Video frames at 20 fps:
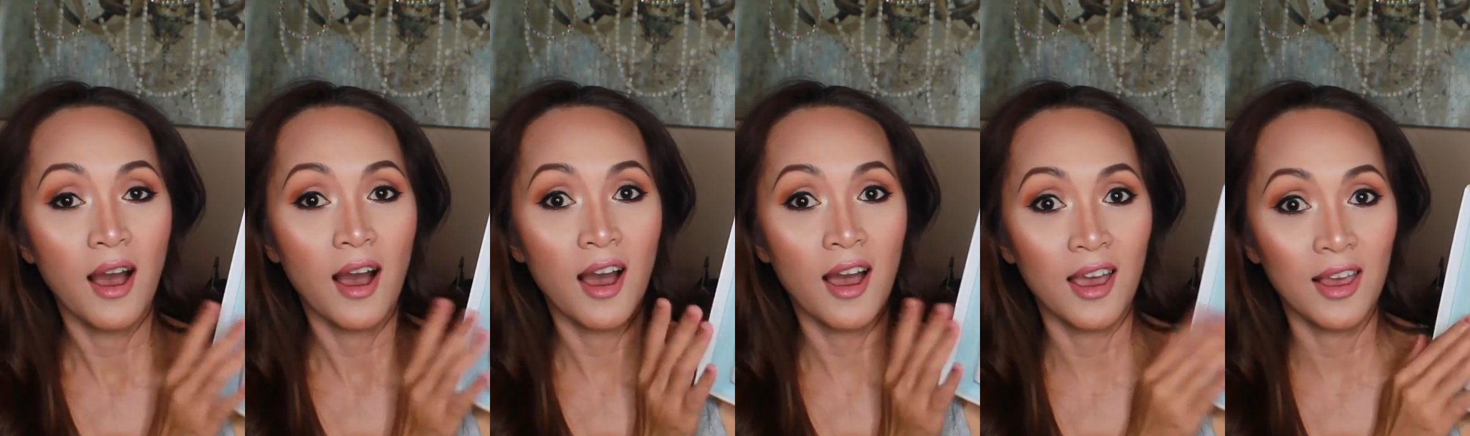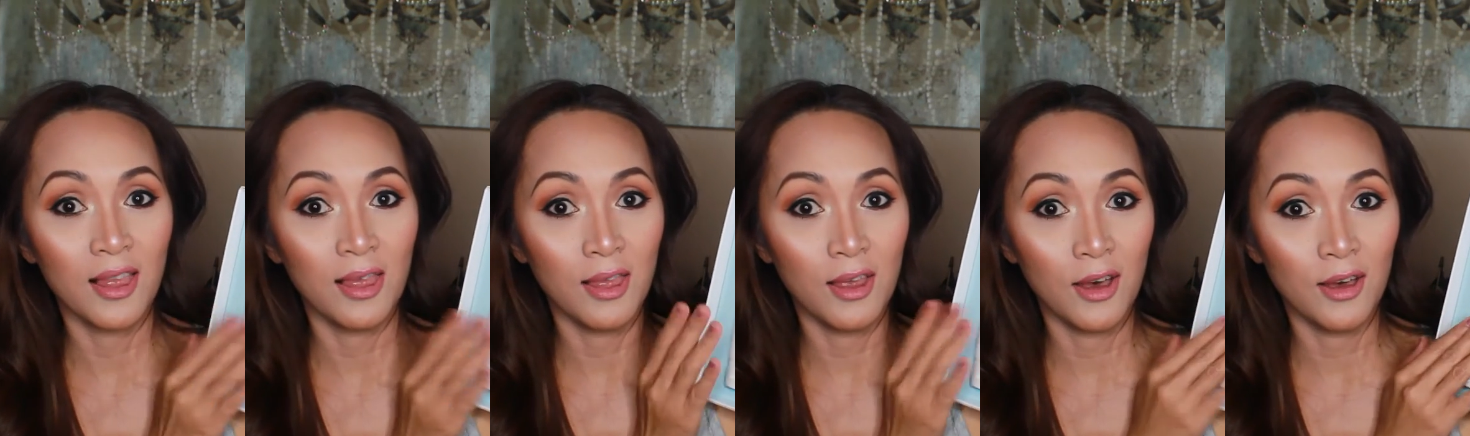
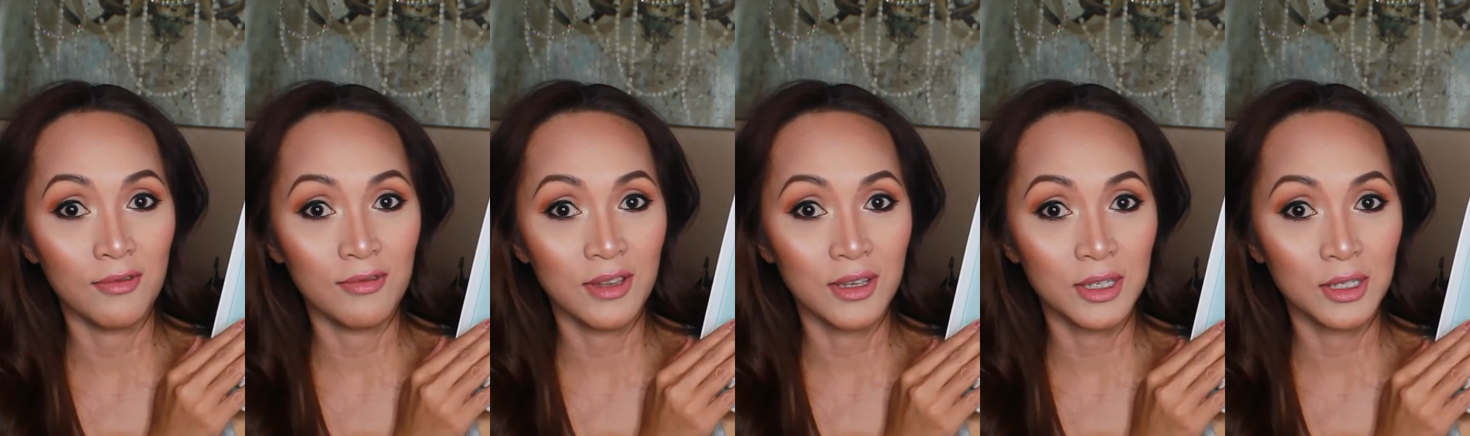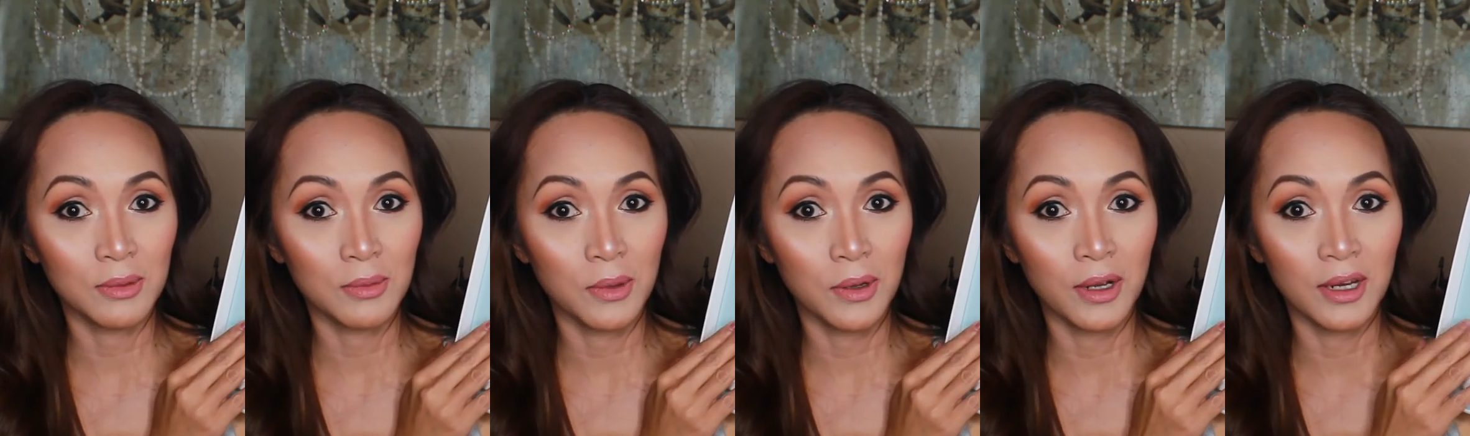I love
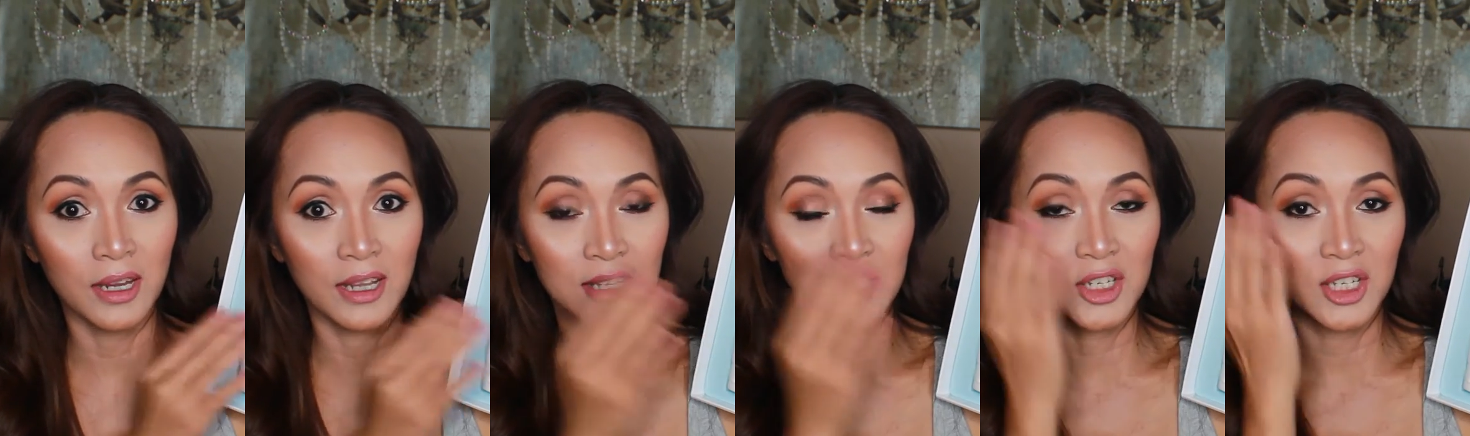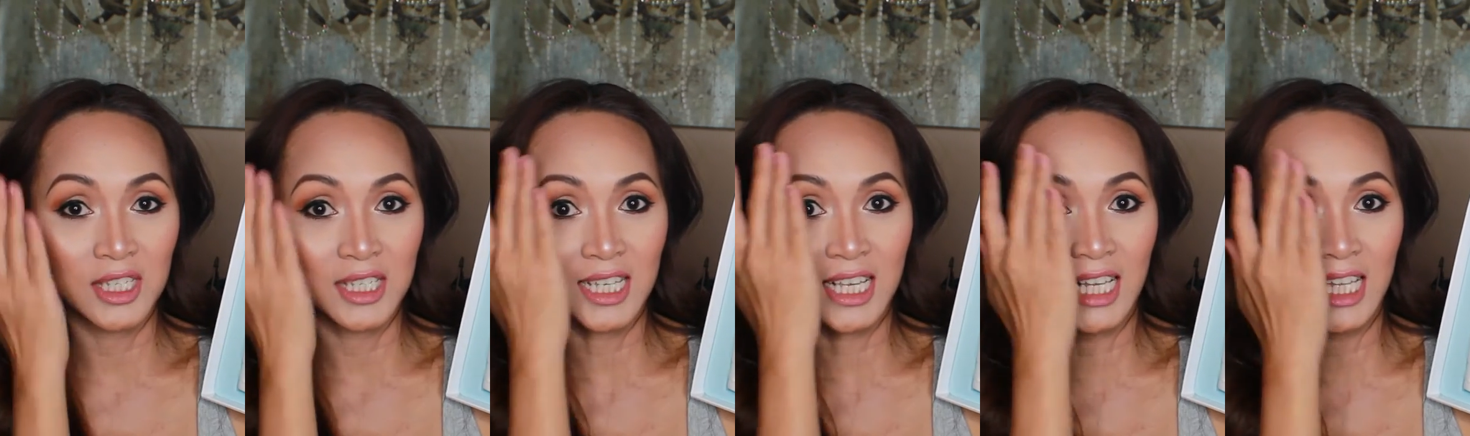this one. It
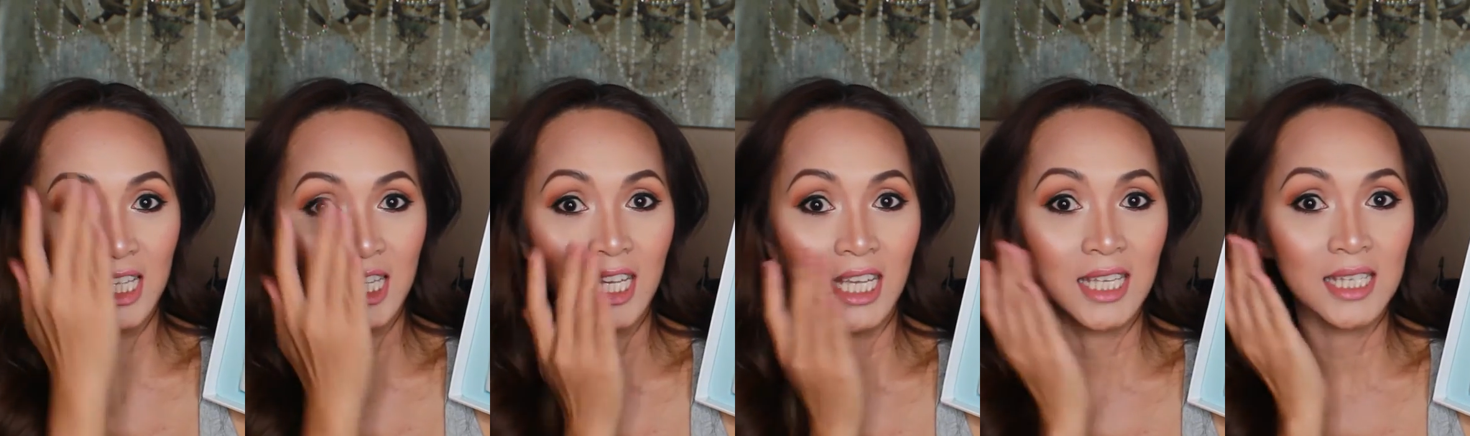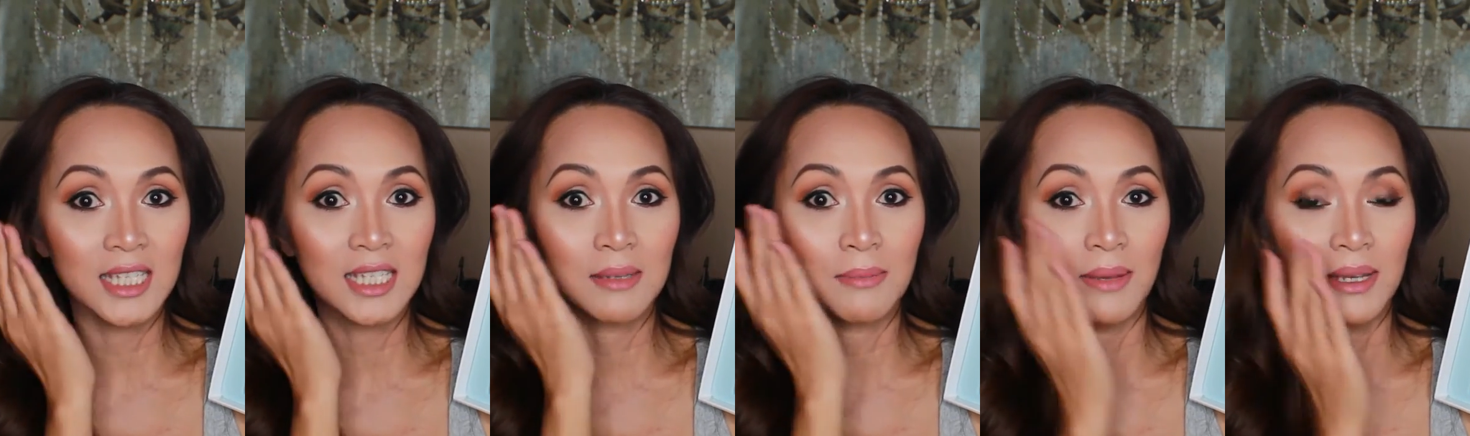just
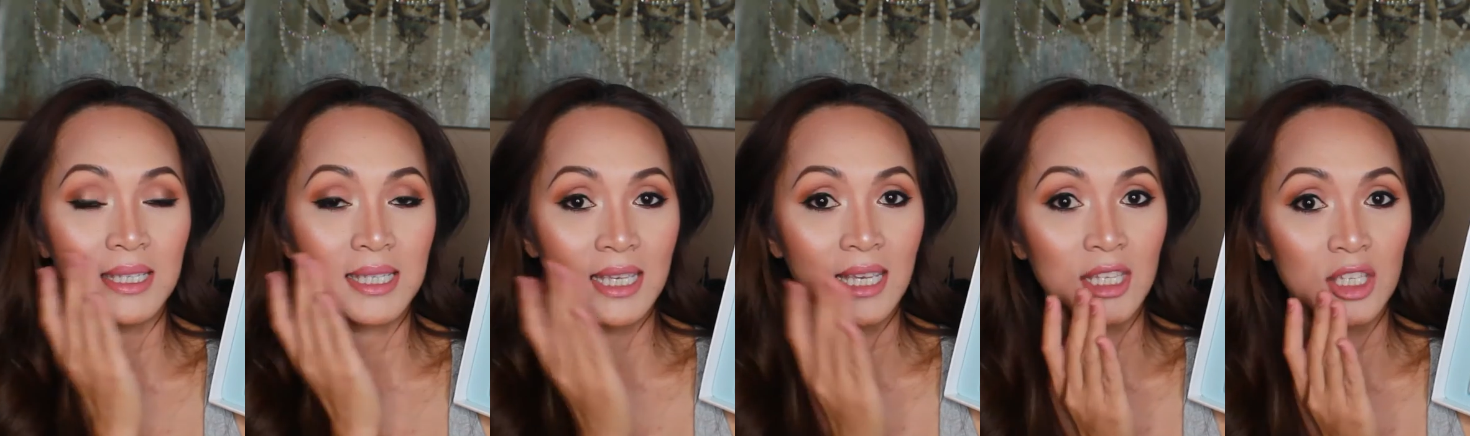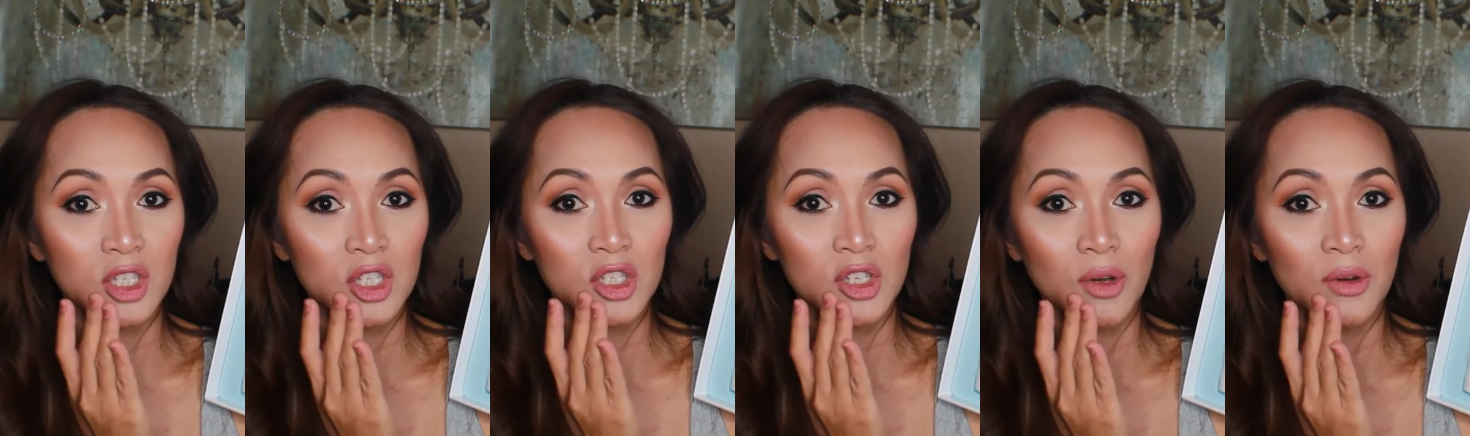cleans my skin
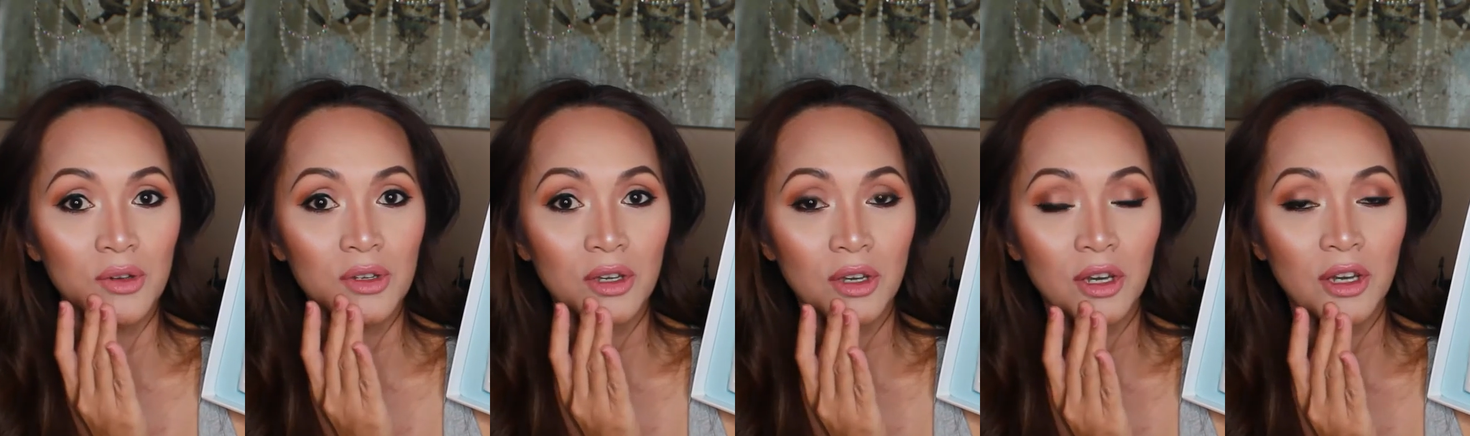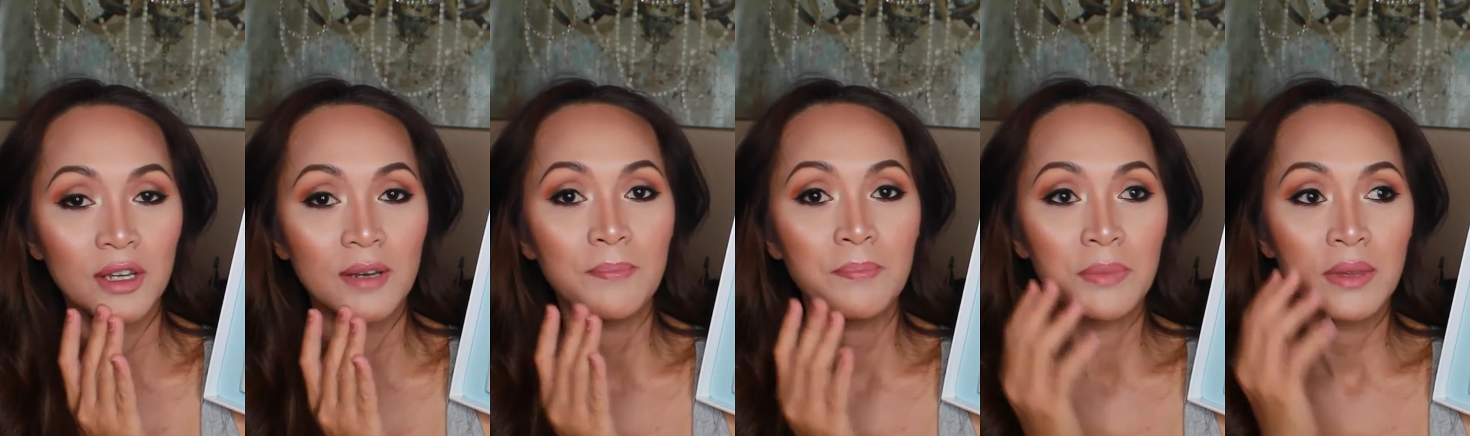so
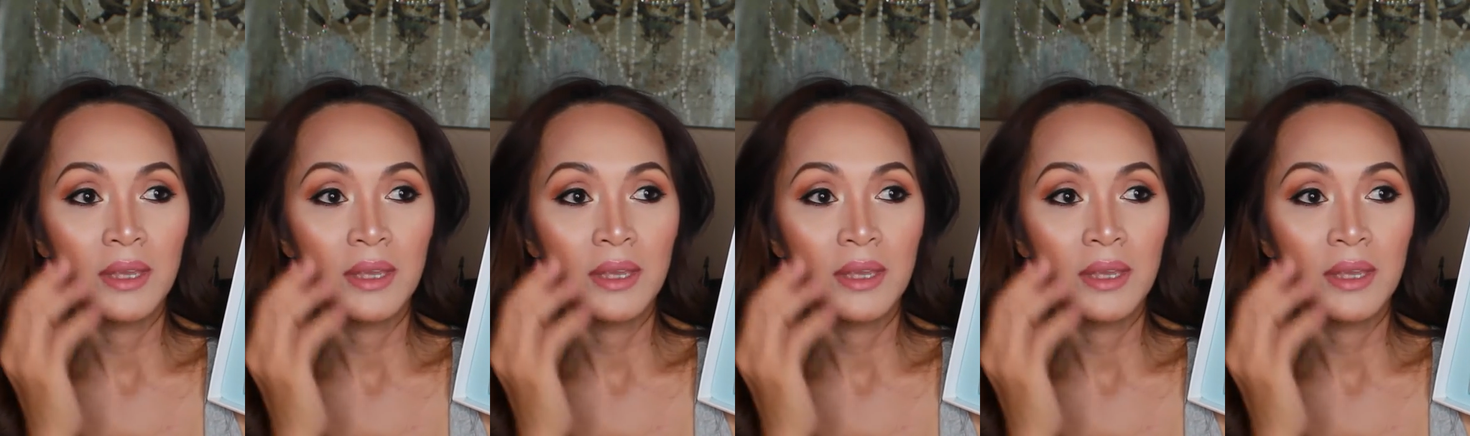good,